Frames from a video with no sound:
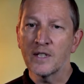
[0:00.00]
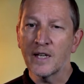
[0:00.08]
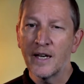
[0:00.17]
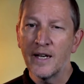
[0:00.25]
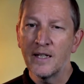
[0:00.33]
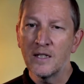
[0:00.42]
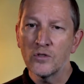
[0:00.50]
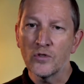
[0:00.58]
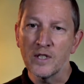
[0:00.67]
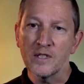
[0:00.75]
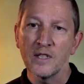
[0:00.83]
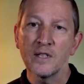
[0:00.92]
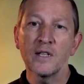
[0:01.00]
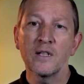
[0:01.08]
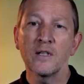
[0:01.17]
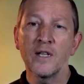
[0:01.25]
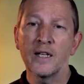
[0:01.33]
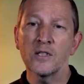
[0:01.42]
There's a keen interest in the
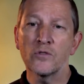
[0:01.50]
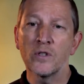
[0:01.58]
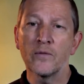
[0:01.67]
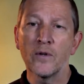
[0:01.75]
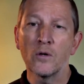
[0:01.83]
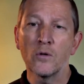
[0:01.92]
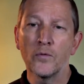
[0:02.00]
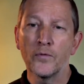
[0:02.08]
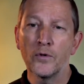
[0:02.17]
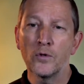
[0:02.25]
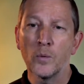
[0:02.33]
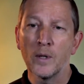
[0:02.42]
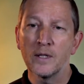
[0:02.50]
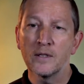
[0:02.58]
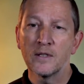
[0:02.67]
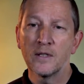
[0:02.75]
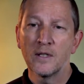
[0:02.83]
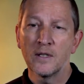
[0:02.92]
history of local
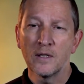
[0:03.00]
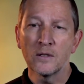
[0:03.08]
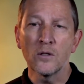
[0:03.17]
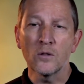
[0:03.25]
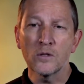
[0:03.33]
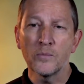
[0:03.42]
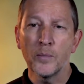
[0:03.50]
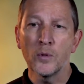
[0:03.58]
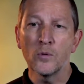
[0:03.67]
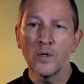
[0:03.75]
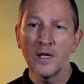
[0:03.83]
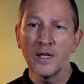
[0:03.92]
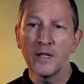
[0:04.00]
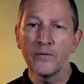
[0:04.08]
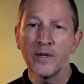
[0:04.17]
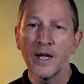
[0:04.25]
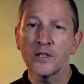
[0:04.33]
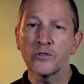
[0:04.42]
foodways, and Doctor Paul
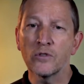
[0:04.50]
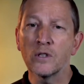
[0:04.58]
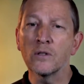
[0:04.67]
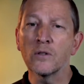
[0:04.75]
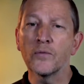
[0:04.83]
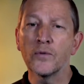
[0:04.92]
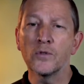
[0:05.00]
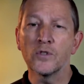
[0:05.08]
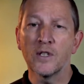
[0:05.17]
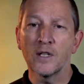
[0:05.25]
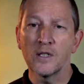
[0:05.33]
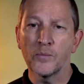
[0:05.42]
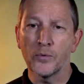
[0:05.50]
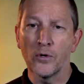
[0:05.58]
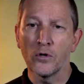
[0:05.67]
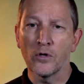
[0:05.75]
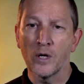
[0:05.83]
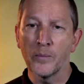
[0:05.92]
Cleave, lecturer on the Food Studies
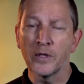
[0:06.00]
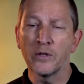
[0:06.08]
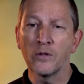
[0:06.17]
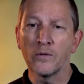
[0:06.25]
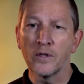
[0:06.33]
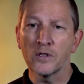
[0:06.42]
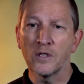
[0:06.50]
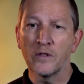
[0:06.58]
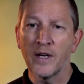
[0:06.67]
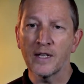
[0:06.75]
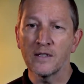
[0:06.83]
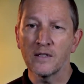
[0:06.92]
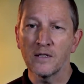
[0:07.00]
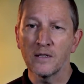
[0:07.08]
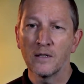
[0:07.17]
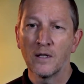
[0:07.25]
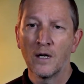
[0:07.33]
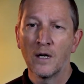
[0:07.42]
Programme at the University of
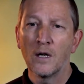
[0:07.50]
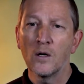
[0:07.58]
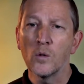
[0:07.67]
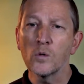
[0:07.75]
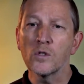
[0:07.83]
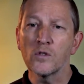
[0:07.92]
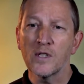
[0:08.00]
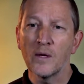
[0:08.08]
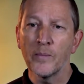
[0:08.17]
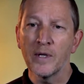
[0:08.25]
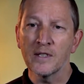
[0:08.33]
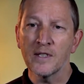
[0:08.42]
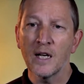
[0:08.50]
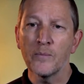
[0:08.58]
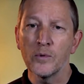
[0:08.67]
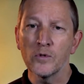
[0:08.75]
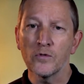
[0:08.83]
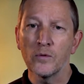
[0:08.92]
Exeter, also sent me
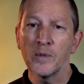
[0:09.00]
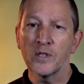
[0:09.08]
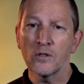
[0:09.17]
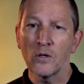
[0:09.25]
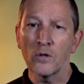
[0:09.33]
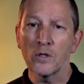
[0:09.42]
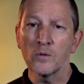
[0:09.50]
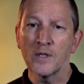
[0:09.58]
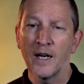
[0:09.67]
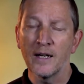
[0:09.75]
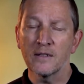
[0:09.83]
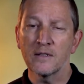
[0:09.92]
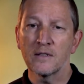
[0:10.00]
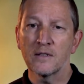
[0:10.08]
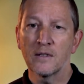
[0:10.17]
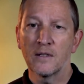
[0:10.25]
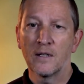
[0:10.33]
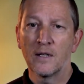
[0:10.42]
examples from historical
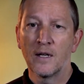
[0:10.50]
texts.